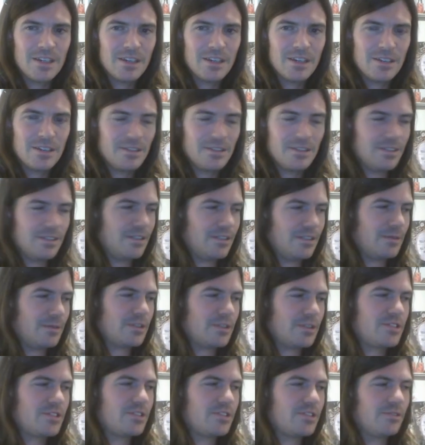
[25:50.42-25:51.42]
I
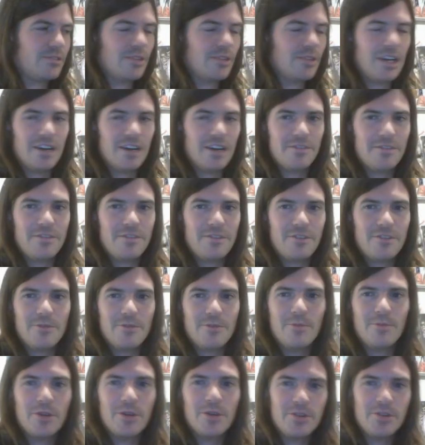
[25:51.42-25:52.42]
still have my
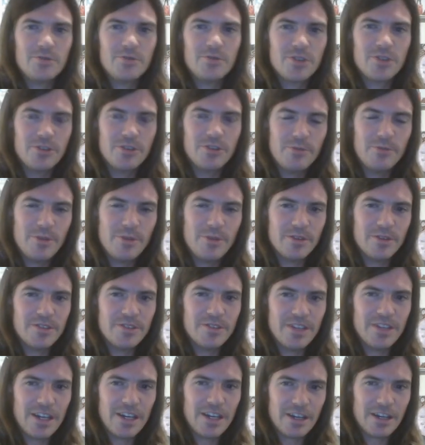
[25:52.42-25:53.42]
Utopia
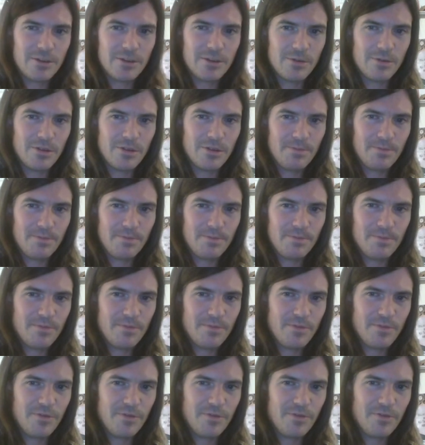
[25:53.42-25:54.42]
deck where I
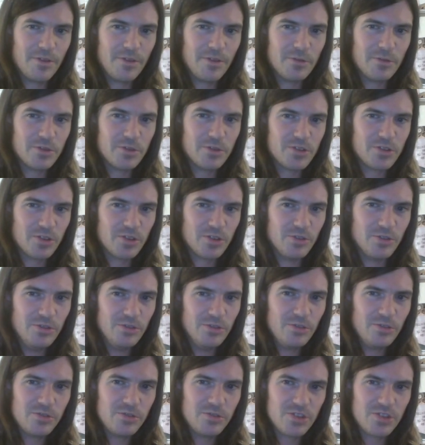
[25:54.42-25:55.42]
focus on not
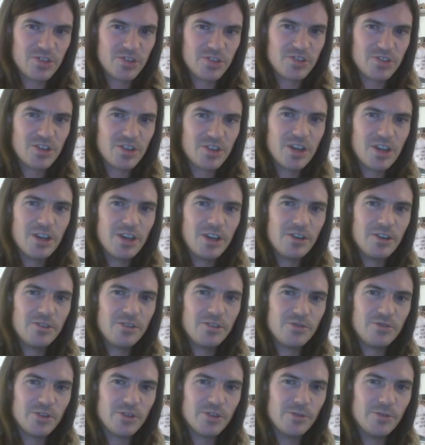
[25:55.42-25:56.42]
just
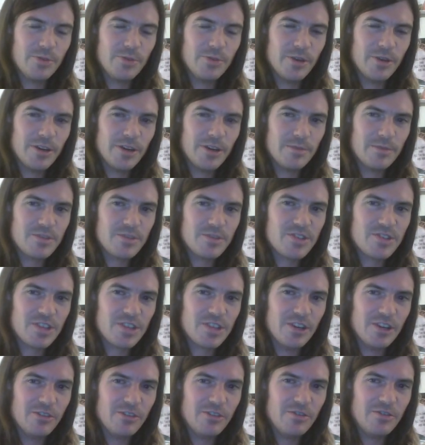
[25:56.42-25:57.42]
Utopia
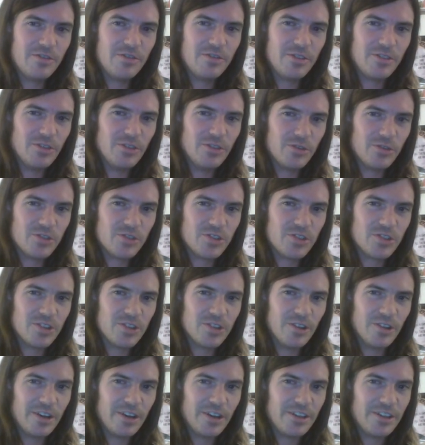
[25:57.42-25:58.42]
himself, and not just
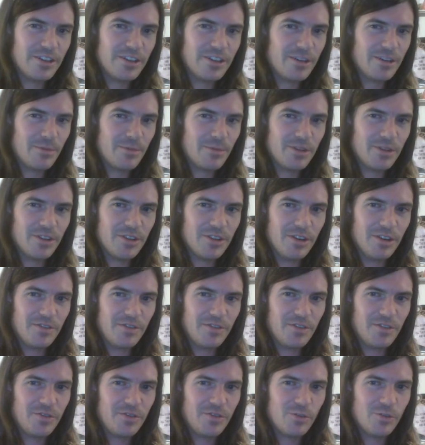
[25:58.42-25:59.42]
Lightning, but the other
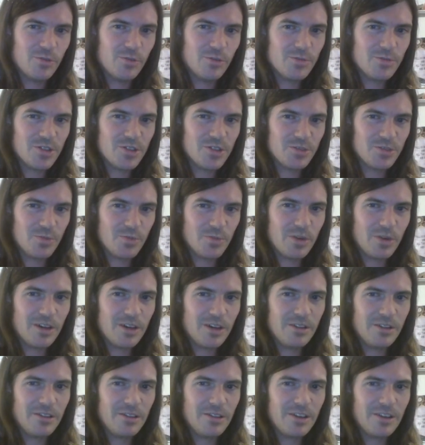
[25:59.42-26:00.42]
forms as well,
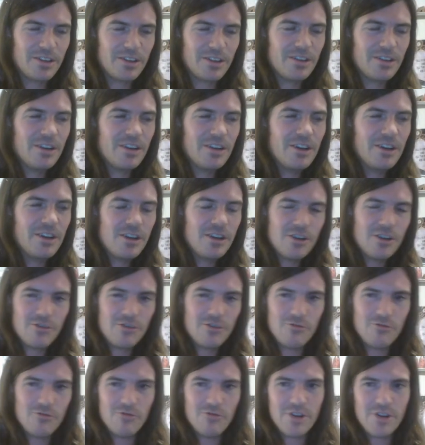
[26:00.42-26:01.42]
like
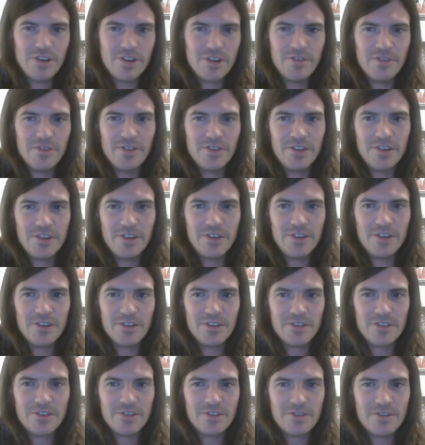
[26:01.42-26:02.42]
Ray V and
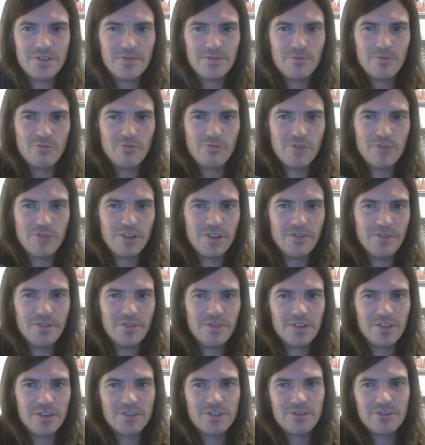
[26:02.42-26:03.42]
Ray
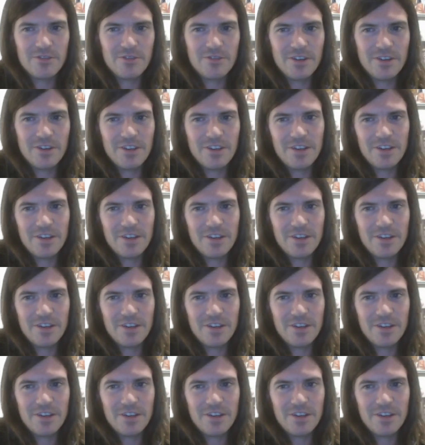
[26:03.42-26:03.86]
Victory,